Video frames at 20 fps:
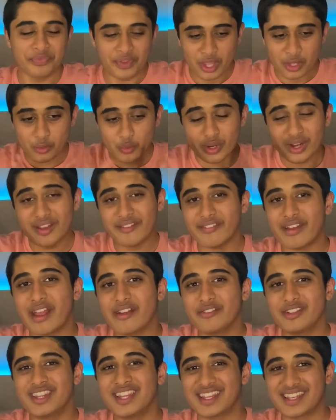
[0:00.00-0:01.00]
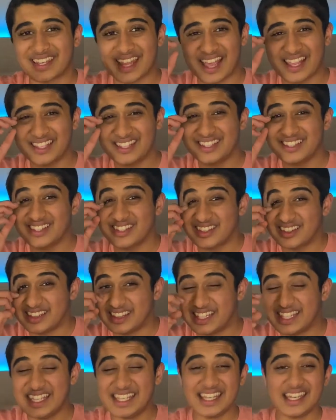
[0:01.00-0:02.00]
You want to have everything nice,
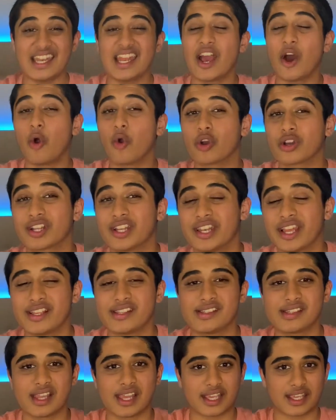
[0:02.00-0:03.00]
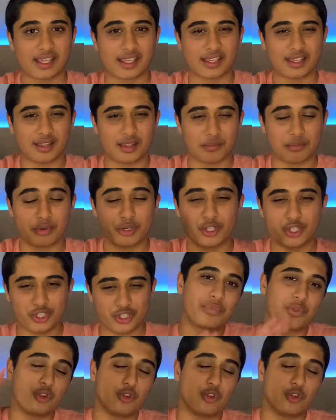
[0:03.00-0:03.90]
neat, organized, positioning.